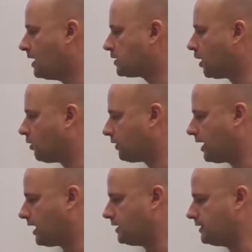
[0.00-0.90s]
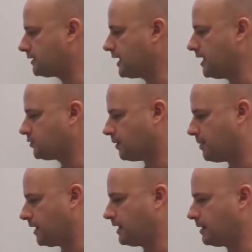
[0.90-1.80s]
So in this case, we're
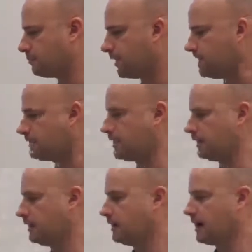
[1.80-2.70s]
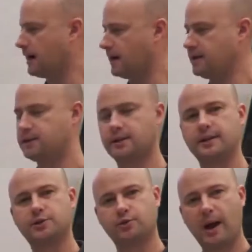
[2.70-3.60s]
picking and placing into
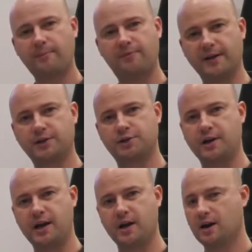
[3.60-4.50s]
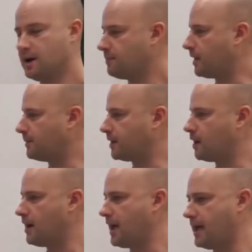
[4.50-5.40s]
this drop fixture here, but I'm going to
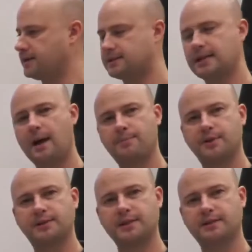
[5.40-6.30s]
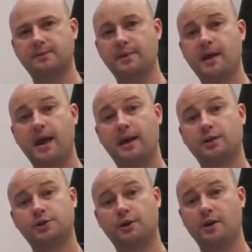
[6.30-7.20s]
go ahead and stop the system, and I'll
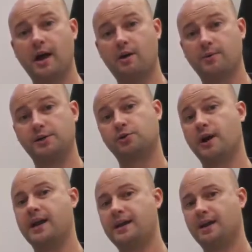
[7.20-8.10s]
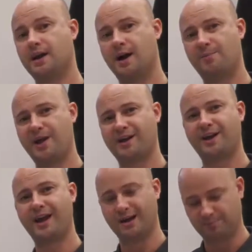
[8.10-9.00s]
show you how we train a pick
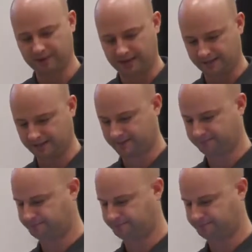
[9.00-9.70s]
and a place.